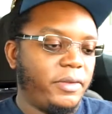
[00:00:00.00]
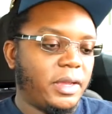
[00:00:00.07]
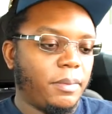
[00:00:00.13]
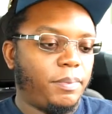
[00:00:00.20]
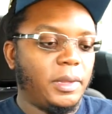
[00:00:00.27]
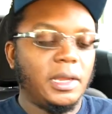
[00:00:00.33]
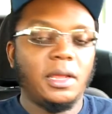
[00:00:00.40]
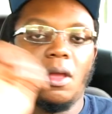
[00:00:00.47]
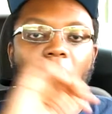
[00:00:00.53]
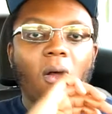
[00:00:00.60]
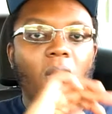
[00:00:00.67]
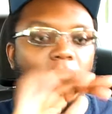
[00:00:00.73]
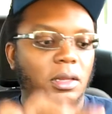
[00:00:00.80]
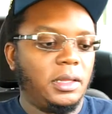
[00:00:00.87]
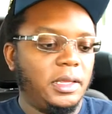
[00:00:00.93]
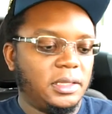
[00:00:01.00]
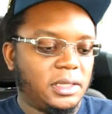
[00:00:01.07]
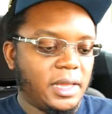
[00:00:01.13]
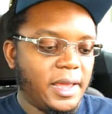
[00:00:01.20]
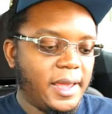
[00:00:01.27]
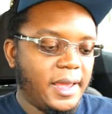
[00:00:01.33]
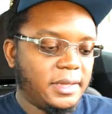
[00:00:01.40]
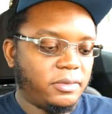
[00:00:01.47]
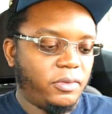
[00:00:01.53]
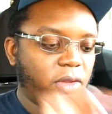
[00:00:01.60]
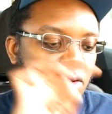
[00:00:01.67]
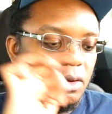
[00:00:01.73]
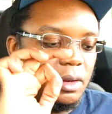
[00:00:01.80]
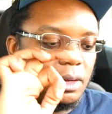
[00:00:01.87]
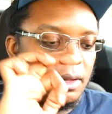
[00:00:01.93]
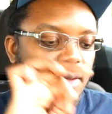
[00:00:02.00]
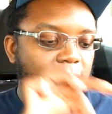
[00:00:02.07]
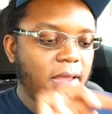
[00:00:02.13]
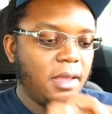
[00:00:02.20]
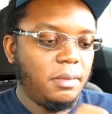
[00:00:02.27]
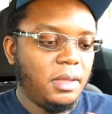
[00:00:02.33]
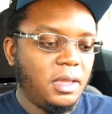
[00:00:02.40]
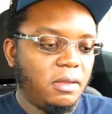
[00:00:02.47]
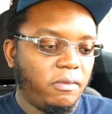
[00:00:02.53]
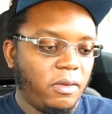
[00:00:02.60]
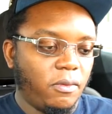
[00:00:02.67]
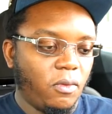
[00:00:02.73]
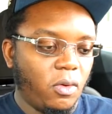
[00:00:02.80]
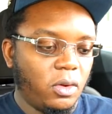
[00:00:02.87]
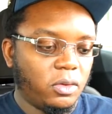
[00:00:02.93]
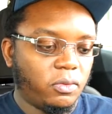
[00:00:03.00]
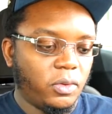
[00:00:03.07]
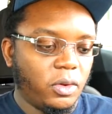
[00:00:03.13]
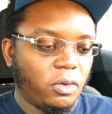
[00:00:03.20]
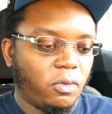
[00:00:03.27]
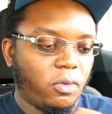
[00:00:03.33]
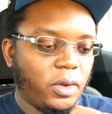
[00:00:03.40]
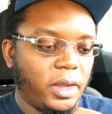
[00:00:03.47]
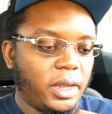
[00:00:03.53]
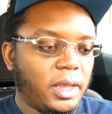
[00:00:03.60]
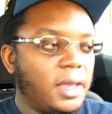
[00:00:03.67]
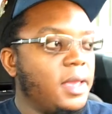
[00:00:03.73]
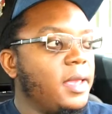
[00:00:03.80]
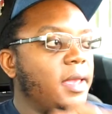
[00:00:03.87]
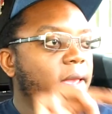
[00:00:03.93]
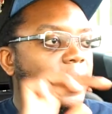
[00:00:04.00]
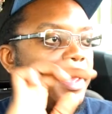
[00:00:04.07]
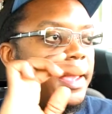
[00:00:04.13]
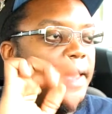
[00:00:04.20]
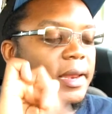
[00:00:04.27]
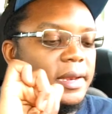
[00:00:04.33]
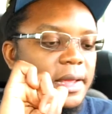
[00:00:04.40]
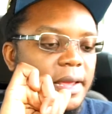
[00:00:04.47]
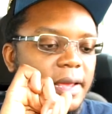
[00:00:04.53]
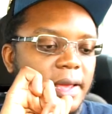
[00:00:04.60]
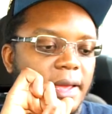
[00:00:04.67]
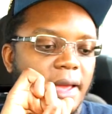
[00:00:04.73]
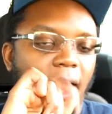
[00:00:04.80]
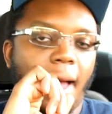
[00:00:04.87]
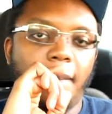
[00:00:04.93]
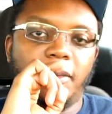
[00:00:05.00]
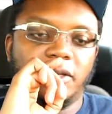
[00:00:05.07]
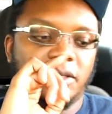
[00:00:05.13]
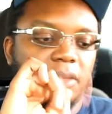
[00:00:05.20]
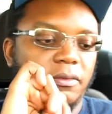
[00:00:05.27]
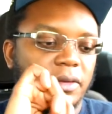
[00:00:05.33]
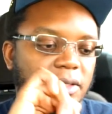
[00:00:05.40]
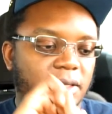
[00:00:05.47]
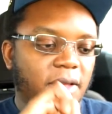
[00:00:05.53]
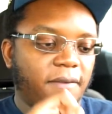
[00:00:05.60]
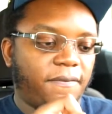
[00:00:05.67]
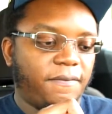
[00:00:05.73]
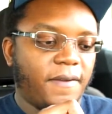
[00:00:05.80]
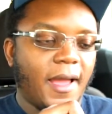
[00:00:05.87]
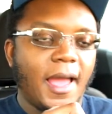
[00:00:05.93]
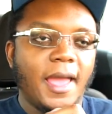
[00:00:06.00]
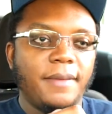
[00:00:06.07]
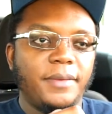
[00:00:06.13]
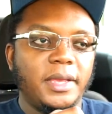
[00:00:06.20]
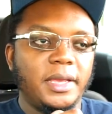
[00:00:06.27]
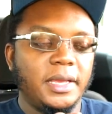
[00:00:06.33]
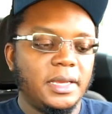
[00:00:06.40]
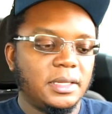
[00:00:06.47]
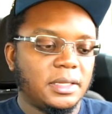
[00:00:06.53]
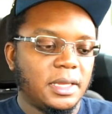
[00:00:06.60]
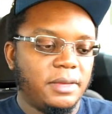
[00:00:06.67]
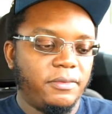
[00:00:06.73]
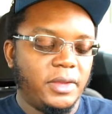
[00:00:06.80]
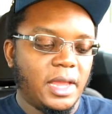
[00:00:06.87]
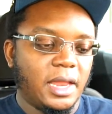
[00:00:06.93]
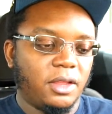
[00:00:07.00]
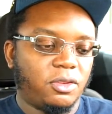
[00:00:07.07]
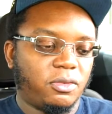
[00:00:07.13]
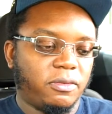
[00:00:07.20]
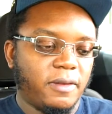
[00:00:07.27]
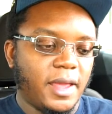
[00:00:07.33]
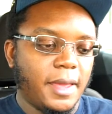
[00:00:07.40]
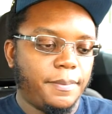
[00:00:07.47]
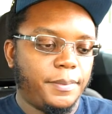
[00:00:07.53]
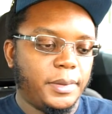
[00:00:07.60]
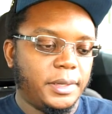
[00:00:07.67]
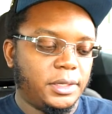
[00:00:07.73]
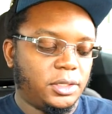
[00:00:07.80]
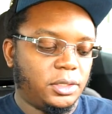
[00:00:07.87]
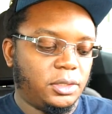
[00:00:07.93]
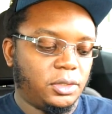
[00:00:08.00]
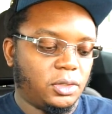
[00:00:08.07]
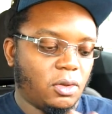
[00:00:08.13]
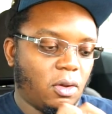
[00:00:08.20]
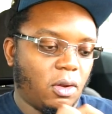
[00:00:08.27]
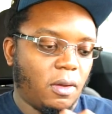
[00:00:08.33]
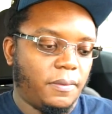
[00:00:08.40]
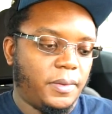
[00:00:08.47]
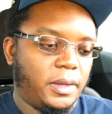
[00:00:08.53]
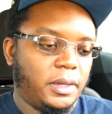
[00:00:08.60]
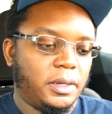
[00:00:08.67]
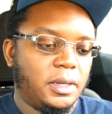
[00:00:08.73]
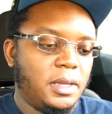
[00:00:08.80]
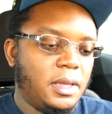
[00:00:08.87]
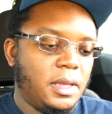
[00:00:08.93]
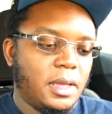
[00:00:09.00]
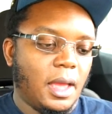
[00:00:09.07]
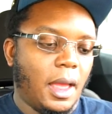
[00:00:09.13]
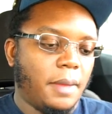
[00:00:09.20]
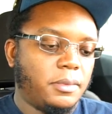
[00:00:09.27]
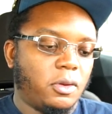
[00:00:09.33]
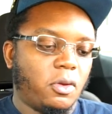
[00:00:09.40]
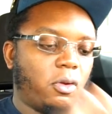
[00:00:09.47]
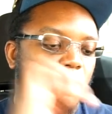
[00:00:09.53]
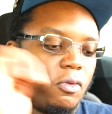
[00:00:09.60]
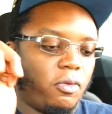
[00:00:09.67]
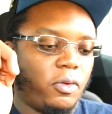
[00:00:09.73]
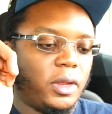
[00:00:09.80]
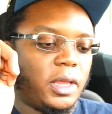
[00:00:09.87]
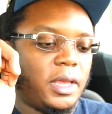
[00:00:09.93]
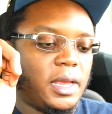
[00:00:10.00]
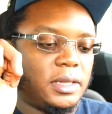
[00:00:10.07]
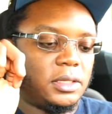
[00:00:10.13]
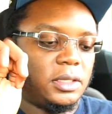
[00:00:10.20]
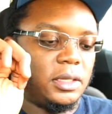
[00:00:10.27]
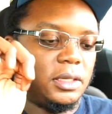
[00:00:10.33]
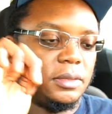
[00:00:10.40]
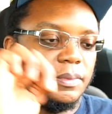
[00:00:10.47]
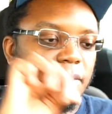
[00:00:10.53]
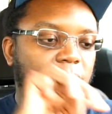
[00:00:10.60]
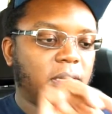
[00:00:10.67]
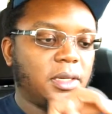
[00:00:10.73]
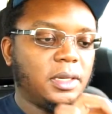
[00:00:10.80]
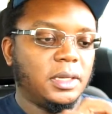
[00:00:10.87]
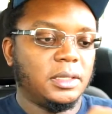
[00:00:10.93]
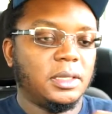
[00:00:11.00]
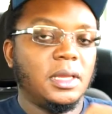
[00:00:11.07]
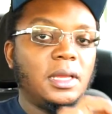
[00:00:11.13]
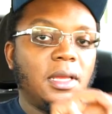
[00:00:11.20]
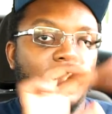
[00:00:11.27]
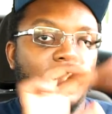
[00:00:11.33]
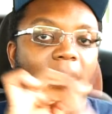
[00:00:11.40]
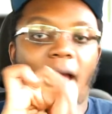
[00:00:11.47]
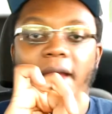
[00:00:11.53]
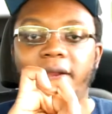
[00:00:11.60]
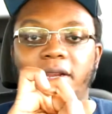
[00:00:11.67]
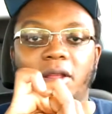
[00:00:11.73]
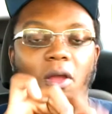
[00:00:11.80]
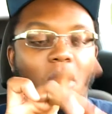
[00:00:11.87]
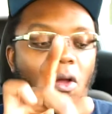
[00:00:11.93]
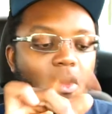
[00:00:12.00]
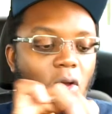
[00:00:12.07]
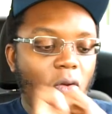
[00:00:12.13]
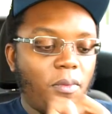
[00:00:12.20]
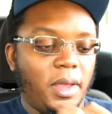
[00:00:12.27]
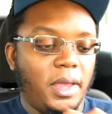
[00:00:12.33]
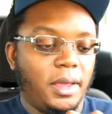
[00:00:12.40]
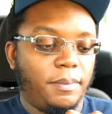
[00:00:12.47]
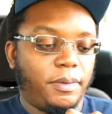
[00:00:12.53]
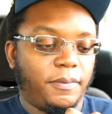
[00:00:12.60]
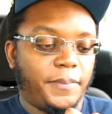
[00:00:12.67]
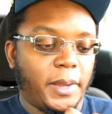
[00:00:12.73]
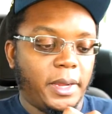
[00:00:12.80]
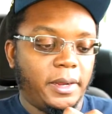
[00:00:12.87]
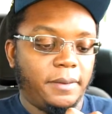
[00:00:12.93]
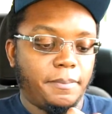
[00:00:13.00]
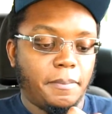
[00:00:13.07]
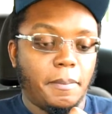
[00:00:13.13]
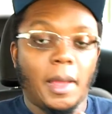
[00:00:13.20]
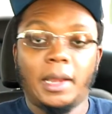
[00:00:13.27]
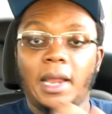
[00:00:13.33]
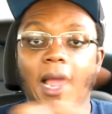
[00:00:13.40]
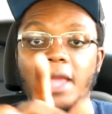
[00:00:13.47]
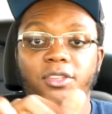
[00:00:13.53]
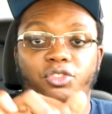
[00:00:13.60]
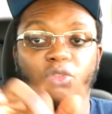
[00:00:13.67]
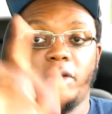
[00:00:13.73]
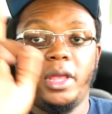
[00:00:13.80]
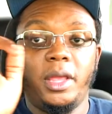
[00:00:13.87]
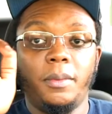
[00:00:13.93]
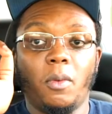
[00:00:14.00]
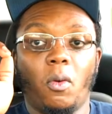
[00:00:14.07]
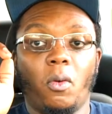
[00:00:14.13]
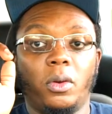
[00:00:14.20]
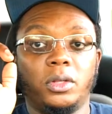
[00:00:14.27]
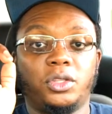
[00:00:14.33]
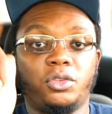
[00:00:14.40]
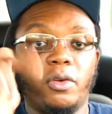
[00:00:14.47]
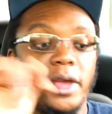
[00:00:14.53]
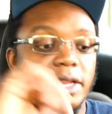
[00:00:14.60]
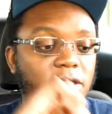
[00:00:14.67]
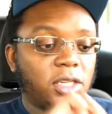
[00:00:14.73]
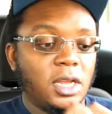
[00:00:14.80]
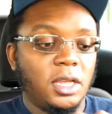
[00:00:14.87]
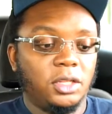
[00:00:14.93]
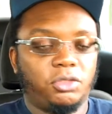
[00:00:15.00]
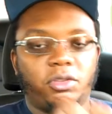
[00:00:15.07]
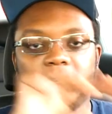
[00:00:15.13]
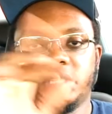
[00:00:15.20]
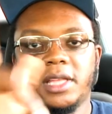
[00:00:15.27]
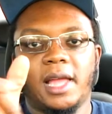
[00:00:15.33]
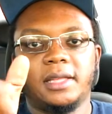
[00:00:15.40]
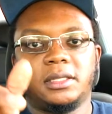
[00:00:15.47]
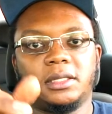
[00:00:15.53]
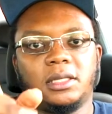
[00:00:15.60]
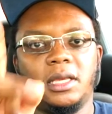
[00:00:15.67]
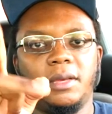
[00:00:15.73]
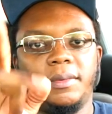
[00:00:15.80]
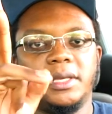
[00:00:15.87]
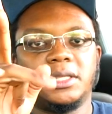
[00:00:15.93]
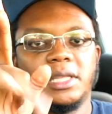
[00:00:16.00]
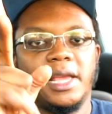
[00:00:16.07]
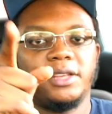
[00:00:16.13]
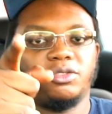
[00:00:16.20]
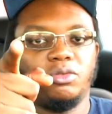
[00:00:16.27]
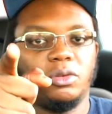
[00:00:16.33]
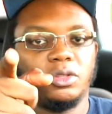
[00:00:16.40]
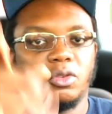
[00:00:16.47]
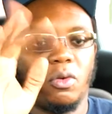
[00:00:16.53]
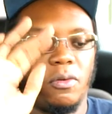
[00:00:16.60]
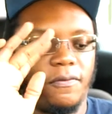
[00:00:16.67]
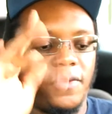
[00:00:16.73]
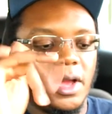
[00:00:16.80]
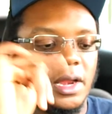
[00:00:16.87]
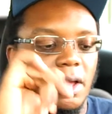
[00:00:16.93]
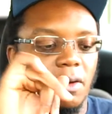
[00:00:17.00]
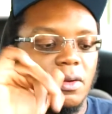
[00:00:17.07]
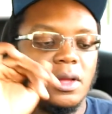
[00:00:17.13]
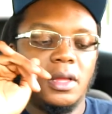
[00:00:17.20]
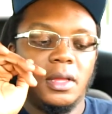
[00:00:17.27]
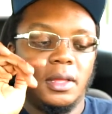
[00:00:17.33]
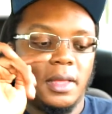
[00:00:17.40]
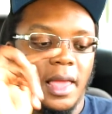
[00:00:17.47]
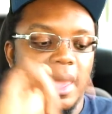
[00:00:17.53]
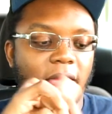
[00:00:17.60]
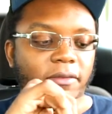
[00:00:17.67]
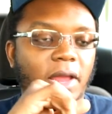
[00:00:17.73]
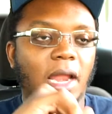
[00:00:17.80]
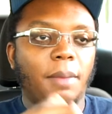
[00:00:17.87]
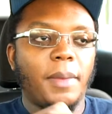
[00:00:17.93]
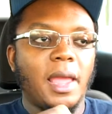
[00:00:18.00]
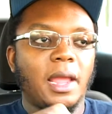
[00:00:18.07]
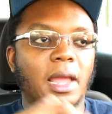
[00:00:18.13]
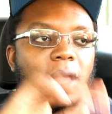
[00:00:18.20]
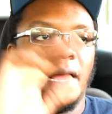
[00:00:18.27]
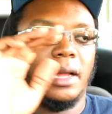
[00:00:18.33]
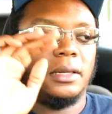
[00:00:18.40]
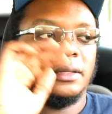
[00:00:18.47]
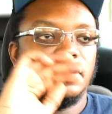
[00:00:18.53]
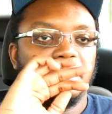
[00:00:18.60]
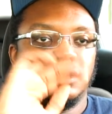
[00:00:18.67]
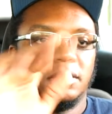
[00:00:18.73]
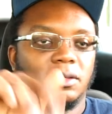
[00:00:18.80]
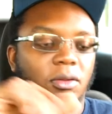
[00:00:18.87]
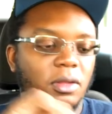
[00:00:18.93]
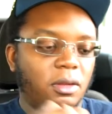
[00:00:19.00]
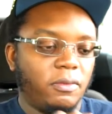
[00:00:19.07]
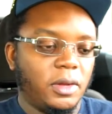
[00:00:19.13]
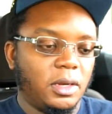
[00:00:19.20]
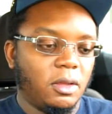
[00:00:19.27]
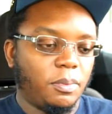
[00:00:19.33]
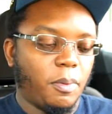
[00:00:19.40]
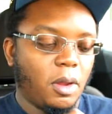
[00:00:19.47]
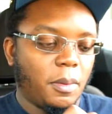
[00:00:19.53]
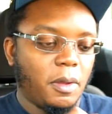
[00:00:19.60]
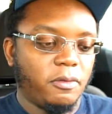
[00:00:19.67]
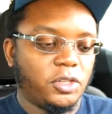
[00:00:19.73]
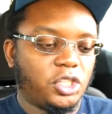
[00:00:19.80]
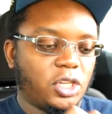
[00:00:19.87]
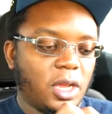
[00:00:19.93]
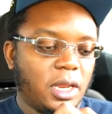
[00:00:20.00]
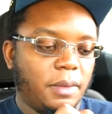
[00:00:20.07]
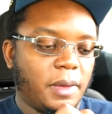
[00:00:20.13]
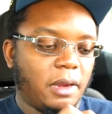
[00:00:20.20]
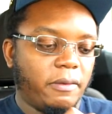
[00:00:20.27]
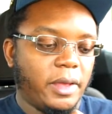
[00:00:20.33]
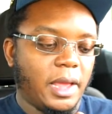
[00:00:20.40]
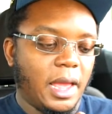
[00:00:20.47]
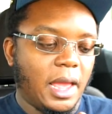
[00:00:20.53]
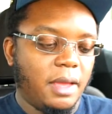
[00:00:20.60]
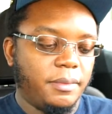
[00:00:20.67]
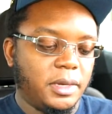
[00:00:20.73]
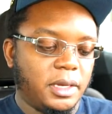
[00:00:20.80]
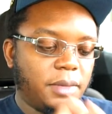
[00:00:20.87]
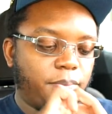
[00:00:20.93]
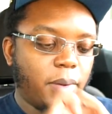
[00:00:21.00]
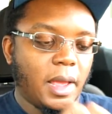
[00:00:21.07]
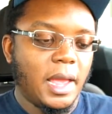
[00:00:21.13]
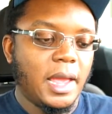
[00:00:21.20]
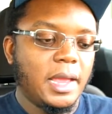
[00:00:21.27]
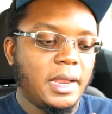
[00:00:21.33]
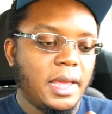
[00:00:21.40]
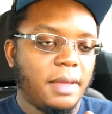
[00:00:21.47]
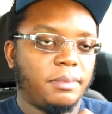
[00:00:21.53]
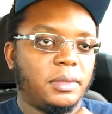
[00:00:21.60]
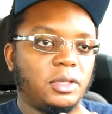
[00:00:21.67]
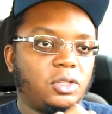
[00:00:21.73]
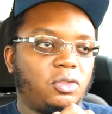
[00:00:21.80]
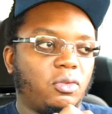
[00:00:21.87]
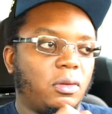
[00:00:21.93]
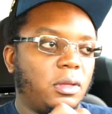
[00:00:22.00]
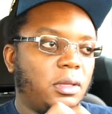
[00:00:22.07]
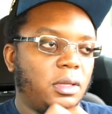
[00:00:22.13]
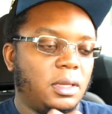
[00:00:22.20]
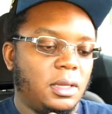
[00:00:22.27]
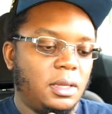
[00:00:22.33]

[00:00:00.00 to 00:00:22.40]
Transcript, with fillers: we completed all of these tasks. We're going to claim these rewards real quick. And then I'm going to see what step five is. And we got a Trapinch to start off here. I'm just going to quick catch this because I need to go home and prepare my live stream on Twitch, twitch.tv slash 2 underscore inferno. Hey, we got a Bagon. So neither one of those Pokemon was shiny, by the way. I'm gonna pineapp this joint.